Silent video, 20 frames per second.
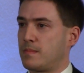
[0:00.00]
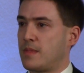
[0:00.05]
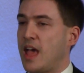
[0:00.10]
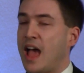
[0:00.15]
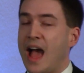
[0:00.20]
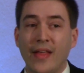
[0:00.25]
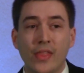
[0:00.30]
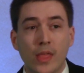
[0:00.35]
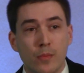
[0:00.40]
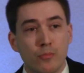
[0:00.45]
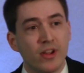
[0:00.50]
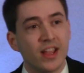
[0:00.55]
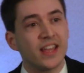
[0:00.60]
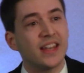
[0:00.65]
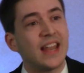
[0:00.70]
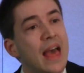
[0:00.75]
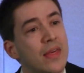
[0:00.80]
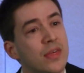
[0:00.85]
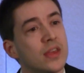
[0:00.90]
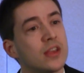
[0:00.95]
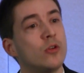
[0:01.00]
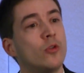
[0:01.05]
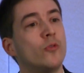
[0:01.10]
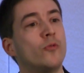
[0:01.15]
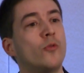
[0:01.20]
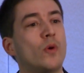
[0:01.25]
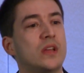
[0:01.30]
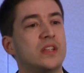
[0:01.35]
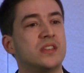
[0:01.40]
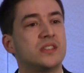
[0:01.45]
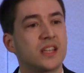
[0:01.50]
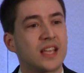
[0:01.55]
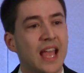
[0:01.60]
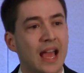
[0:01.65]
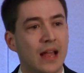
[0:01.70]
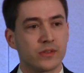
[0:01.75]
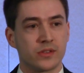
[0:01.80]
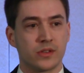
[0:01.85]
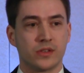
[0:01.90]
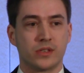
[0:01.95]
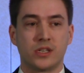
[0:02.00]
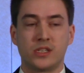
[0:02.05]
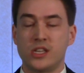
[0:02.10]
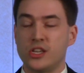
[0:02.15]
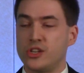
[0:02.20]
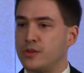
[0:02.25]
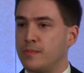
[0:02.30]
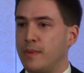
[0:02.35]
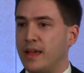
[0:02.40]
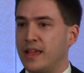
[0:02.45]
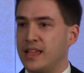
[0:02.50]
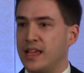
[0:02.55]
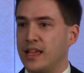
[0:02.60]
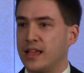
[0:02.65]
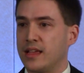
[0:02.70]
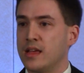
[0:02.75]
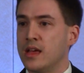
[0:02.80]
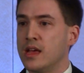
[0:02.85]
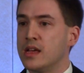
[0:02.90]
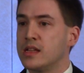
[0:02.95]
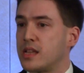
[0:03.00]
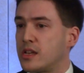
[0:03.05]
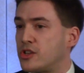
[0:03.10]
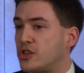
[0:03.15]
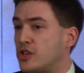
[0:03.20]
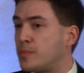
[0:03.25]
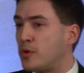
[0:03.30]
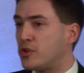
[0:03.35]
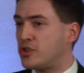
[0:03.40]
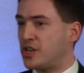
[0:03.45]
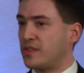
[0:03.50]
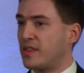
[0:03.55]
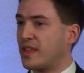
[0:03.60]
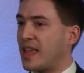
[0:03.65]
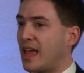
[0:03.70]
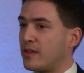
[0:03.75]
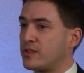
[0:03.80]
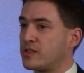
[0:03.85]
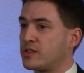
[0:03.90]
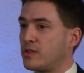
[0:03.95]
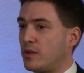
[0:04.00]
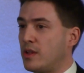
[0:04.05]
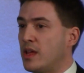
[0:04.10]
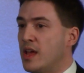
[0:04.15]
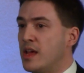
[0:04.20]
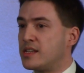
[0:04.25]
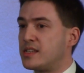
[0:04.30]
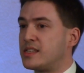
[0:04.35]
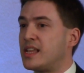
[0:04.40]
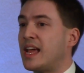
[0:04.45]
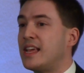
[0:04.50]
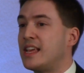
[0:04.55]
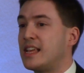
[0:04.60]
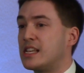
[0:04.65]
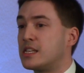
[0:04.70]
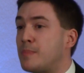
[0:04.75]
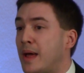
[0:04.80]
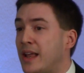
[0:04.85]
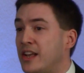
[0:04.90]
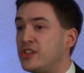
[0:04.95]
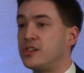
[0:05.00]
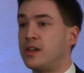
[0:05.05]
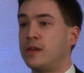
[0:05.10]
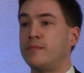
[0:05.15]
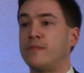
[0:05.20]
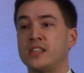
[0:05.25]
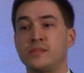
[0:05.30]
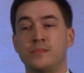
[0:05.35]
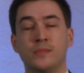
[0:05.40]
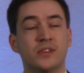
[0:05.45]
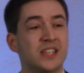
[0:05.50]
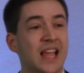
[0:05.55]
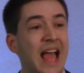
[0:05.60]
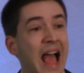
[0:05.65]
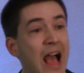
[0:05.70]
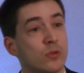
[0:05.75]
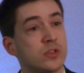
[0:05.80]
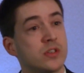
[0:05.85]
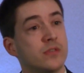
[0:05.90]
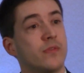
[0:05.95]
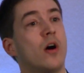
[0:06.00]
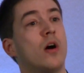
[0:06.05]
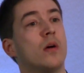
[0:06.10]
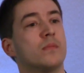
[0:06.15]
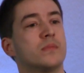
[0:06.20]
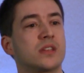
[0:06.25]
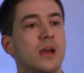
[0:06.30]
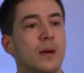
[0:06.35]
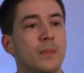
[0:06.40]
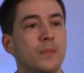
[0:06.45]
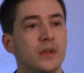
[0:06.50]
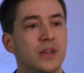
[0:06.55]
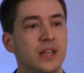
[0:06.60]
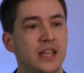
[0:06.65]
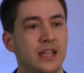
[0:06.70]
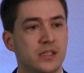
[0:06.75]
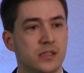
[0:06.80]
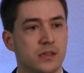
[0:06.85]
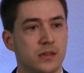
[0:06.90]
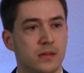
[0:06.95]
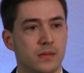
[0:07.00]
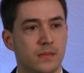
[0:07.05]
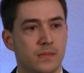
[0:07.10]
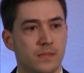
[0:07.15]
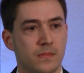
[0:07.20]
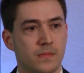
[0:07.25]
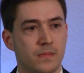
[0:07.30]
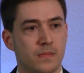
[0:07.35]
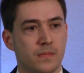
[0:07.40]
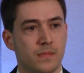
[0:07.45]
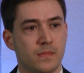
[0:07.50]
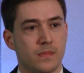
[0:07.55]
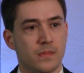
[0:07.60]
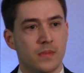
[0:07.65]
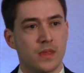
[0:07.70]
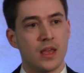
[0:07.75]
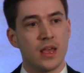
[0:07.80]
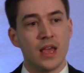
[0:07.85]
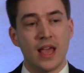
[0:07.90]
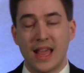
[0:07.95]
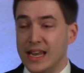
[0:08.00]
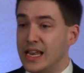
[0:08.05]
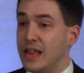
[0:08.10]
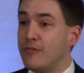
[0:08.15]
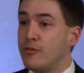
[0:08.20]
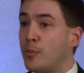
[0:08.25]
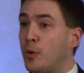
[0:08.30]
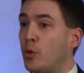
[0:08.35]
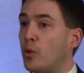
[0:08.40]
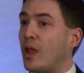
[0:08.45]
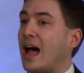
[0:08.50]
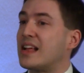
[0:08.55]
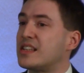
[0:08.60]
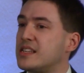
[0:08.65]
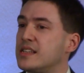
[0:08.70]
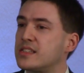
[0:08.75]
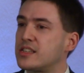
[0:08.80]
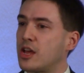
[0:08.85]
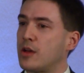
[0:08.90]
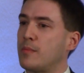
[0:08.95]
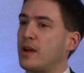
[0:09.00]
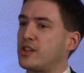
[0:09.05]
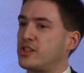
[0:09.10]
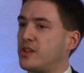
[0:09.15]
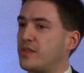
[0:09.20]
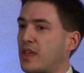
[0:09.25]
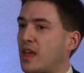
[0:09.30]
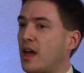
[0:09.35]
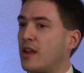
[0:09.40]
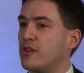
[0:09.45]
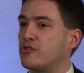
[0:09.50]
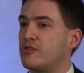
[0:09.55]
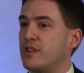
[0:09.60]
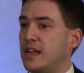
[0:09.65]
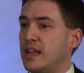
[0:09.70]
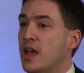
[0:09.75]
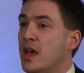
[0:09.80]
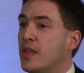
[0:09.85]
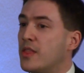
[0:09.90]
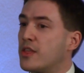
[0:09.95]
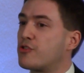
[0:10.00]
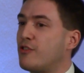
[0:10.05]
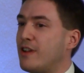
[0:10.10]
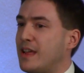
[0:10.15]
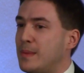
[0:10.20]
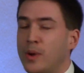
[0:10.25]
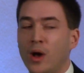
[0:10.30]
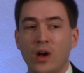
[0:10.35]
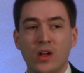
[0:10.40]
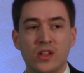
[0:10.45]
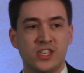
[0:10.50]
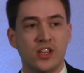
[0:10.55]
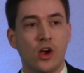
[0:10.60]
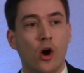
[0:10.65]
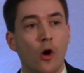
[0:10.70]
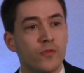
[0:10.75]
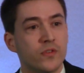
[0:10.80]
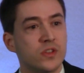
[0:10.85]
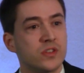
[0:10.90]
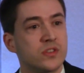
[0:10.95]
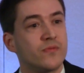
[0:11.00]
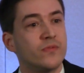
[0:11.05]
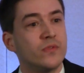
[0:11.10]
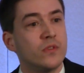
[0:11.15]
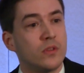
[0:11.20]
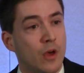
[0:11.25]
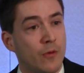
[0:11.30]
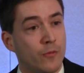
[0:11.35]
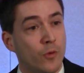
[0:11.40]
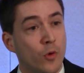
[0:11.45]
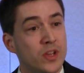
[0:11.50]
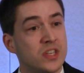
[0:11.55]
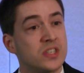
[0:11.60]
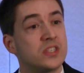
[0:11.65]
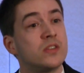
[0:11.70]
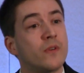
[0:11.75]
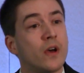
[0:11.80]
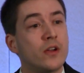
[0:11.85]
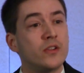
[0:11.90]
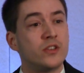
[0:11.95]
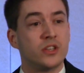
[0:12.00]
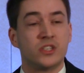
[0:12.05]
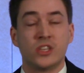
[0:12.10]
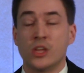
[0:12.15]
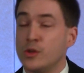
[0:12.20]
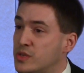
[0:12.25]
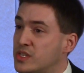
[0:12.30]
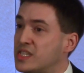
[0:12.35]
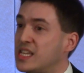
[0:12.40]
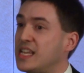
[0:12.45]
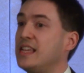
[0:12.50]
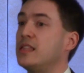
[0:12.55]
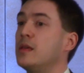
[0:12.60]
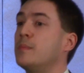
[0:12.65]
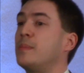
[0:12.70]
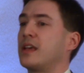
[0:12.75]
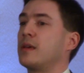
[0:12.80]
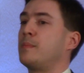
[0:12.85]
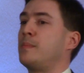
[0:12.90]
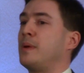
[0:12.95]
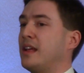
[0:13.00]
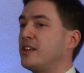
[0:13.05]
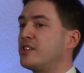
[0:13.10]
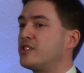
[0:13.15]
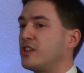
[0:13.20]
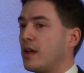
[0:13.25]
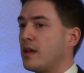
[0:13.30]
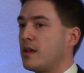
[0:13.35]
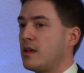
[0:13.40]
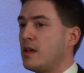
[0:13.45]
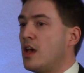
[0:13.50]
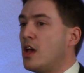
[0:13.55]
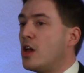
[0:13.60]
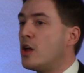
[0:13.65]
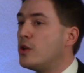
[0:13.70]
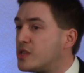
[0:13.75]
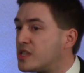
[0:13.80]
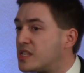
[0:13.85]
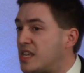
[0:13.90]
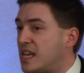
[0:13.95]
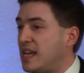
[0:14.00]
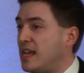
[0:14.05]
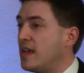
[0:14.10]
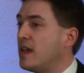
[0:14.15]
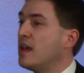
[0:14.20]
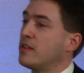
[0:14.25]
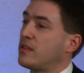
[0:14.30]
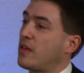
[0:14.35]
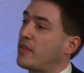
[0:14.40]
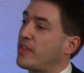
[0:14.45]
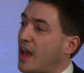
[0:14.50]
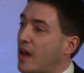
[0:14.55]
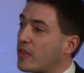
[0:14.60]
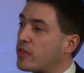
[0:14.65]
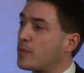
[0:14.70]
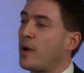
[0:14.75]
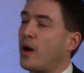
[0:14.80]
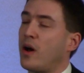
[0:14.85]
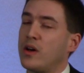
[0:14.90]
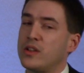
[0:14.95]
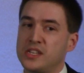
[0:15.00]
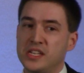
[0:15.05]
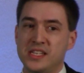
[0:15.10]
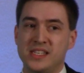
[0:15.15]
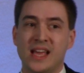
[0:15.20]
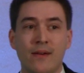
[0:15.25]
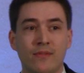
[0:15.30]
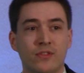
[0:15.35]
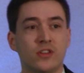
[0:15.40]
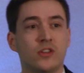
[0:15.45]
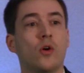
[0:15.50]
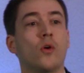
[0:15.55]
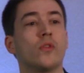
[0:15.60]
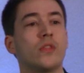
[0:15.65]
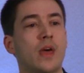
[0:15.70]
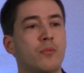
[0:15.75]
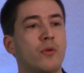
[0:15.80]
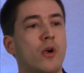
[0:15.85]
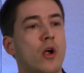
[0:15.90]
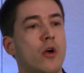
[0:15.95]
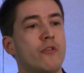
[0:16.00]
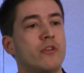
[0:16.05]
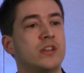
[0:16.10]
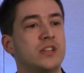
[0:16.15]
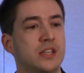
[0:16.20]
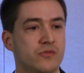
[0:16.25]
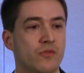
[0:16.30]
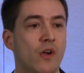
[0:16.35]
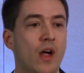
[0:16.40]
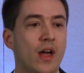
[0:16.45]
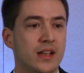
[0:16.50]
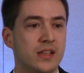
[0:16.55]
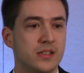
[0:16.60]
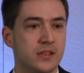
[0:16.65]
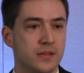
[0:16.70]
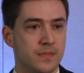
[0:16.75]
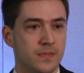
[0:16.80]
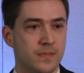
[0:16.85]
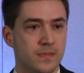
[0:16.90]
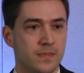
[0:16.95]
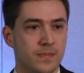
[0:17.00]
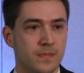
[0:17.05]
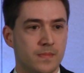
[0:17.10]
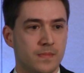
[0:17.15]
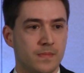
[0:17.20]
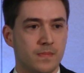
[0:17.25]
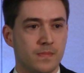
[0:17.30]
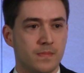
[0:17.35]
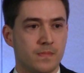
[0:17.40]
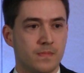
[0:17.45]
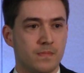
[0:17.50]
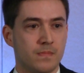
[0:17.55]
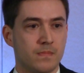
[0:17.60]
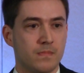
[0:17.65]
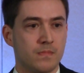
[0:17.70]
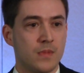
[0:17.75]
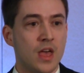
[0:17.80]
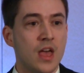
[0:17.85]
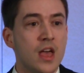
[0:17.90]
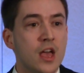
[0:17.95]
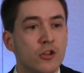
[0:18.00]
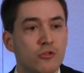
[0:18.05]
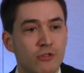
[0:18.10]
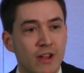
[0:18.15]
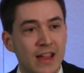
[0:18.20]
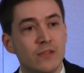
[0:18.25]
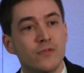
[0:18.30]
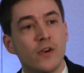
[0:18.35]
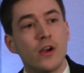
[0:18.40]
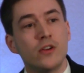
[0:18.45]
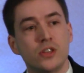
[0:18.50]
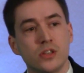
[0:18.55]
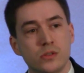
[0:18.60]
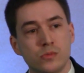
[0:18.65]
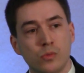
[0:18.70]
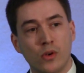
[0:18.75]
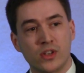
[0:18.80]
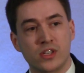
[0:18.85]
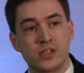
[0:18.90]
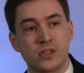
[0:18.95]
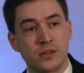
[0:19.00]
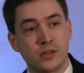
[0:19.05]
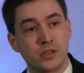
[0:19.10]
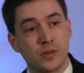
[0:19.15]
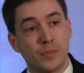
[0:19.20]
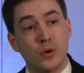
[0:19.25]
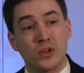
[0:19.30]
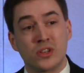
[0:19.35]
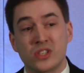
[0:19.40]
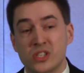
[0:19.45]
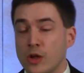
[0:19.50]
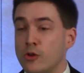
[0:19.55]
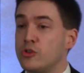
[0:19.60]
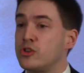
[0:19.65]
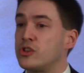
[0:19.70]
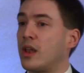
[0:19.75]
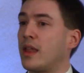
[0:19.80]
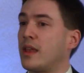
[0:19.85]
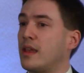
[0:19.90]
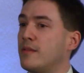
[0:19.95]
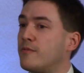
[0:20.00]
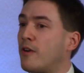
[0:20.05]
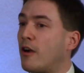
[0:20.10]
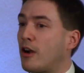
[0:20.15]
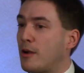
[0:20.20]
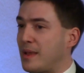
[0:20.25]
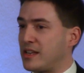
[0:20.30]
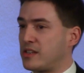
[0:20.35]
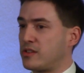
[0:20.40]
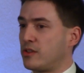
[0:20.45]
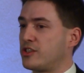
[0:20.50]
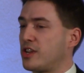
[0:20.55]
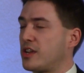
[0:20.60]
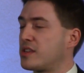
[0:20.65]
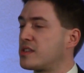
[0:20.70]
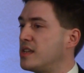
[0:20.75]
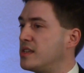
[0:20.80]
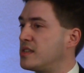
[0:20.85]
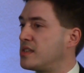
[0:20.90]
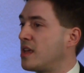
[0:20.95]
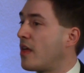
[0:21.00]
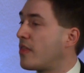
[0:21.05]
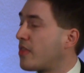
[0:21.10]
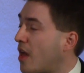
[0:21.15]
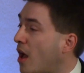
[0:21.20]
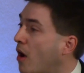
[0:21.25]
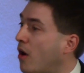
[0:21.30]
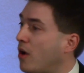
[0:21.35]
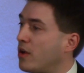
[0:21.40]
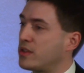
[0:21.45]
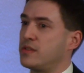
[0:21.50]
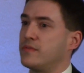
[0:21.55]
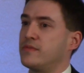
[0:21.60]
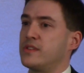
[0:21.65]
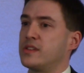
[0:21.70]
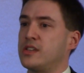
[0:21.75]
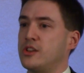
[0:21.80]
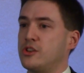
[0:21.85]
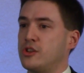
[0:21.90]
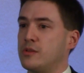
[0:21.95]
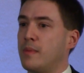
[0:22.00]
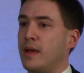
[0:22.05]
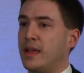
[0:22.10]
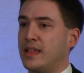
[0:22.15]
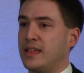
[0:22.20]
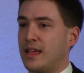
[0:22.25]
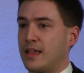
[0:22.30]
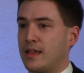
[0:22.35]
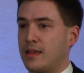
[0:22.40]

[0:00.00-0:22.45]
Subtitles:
And they bring an ethical voice to council decision-making, such as pushing the council to take its pension investments out of arms companies. In Liverpool, as in so much of the country, the Green Party offers a voice to voters who see the bigger picture, who see that the other parties haven't got their priorities right. Green voters want to put social and environmental justice at the heart of decision-making.